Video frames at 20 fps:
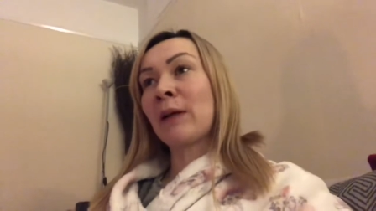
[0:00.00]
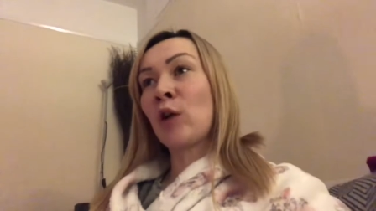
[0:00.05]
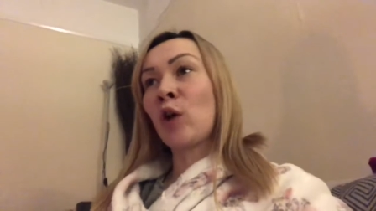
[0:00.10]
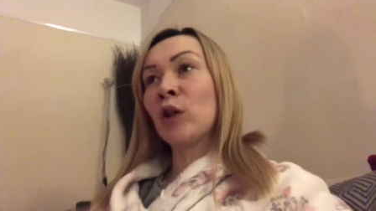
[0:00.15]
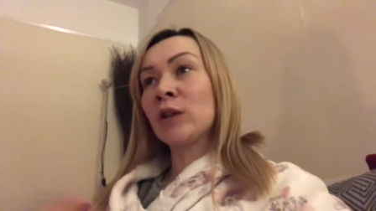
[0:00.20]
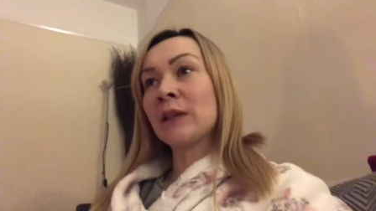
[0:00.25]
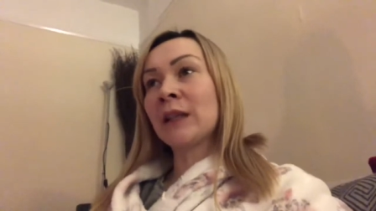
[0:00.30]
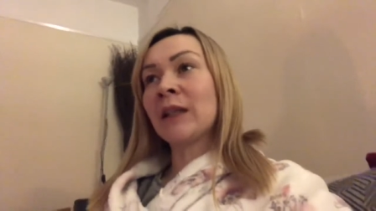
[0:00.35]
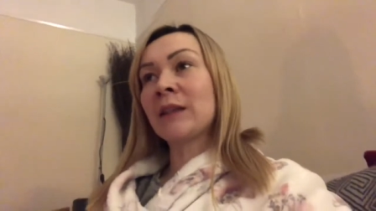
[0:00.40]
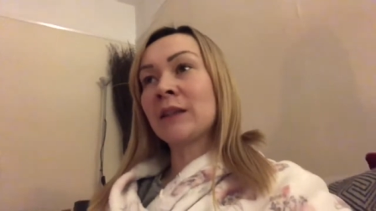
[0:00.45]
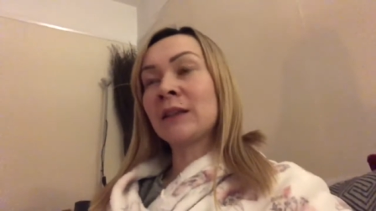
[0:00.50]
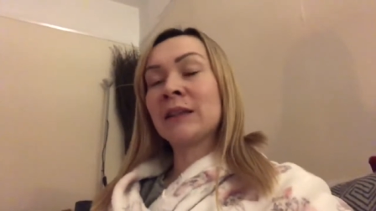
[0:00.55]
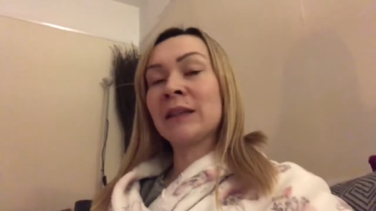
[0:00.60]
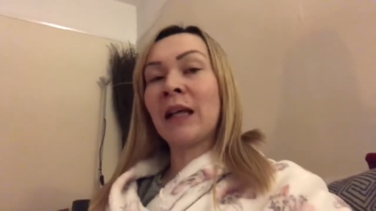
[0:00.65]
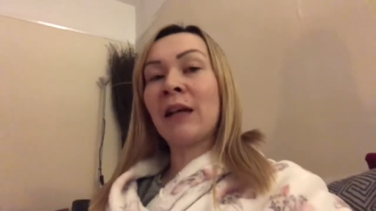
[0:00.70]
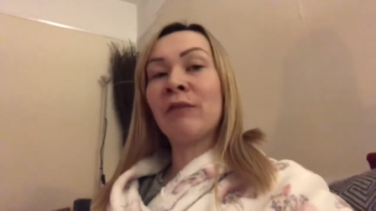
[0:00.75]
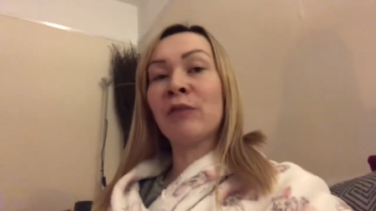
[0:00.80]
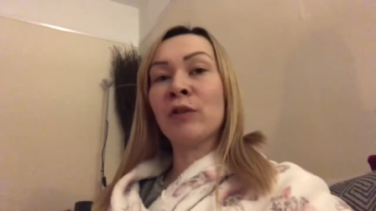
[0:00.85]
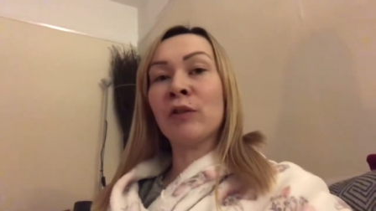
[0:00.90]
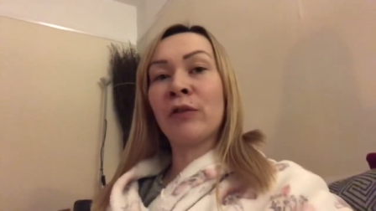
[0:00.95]
I contacted
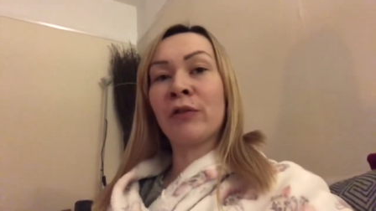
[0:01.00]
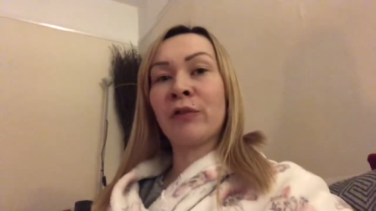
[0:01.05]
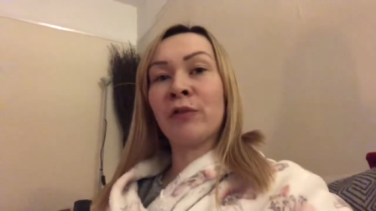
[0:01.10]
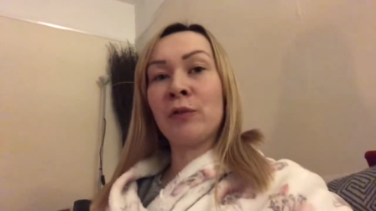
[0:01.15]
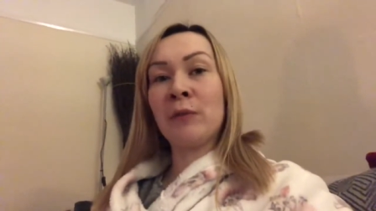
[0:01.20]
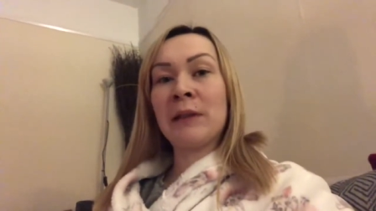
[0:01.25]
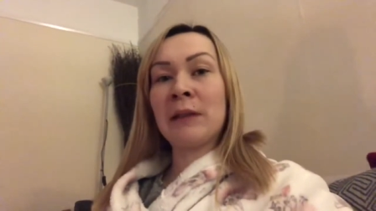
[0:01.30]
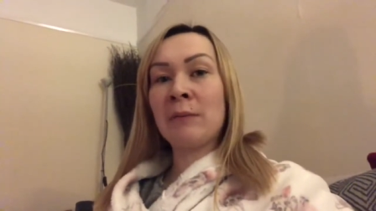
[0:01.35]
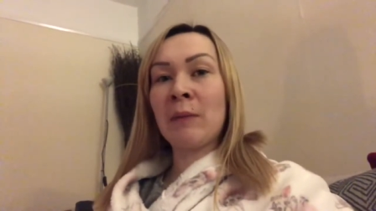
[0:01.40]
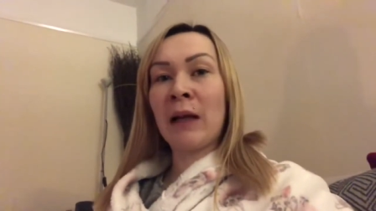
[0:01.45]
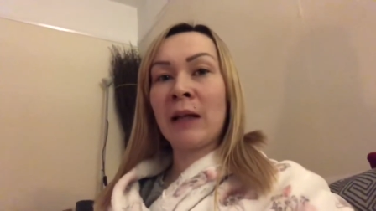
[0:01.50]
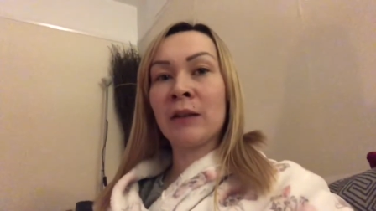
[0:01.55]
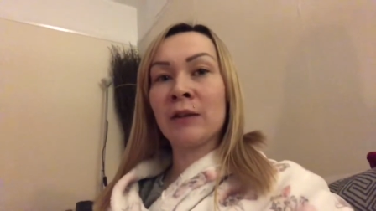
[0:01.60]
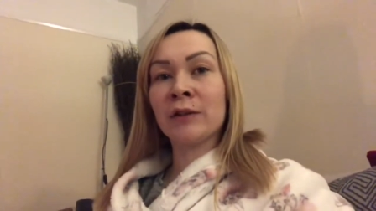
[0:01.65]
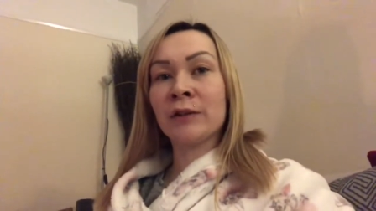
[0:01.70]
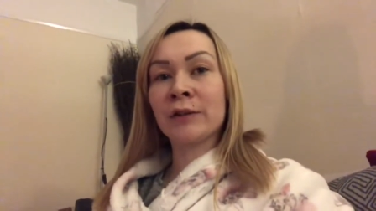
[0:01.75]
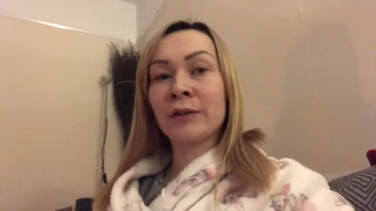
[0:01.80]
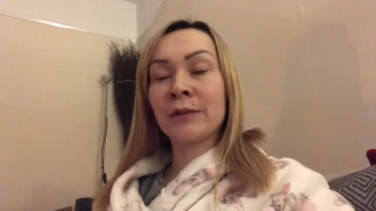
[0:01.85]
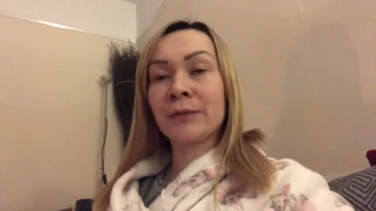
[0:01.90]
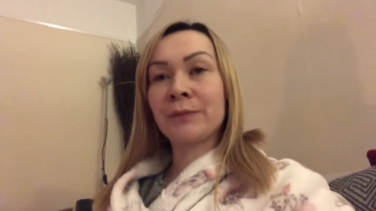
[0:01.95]
ZAFUL through
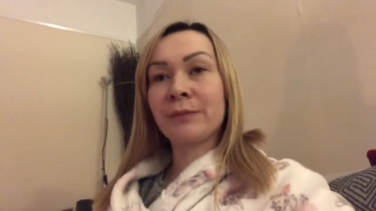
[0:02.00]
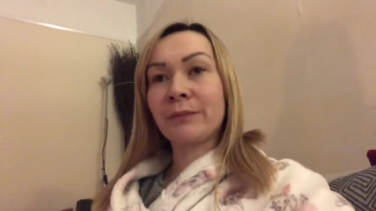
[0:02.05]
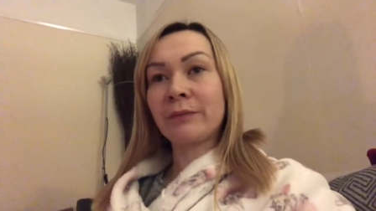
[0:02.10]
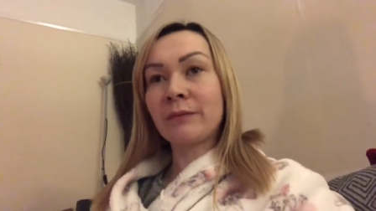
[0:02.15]
emails,